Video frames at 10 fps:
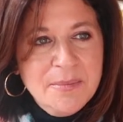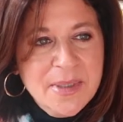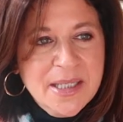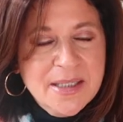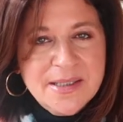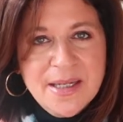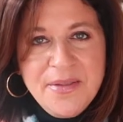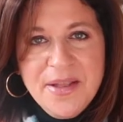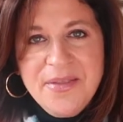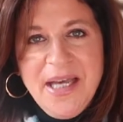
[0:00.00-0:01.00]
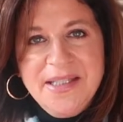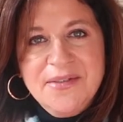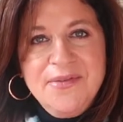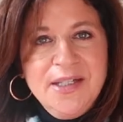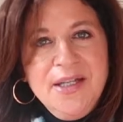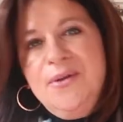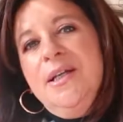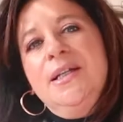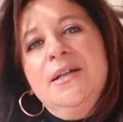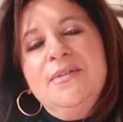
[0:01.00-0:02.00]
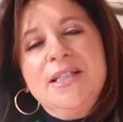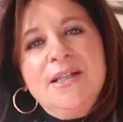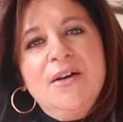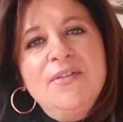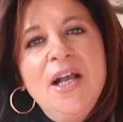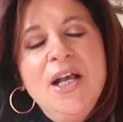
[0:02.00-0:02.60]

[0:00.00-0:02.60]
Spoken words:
because I think that's a video in and of itself.